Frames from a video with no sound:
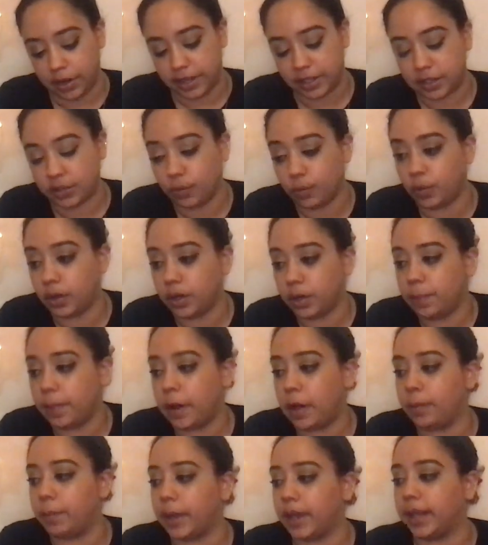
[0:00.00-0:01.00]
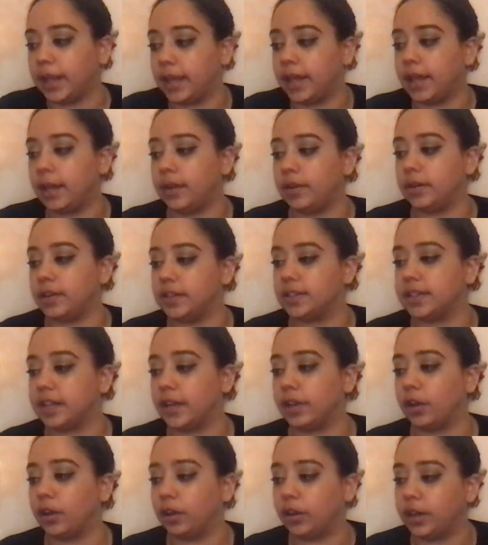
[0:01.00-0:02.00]
right. So what about my Aries
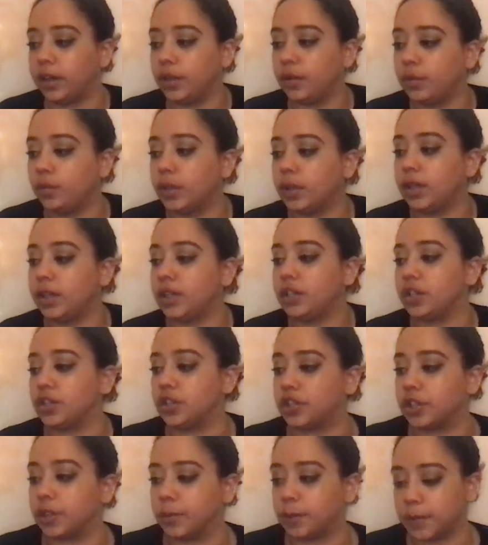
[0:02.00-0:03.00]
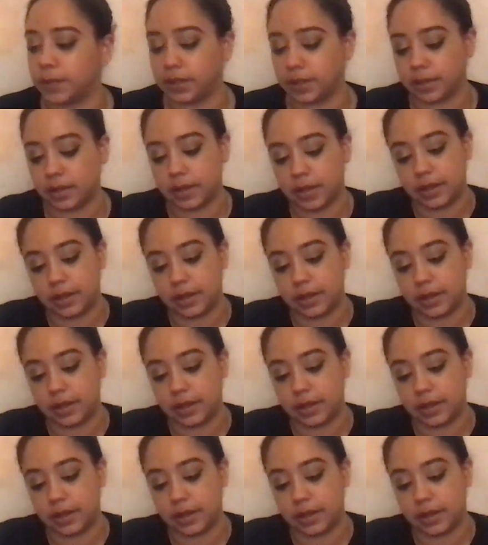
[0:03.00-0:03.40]
that are in relationships?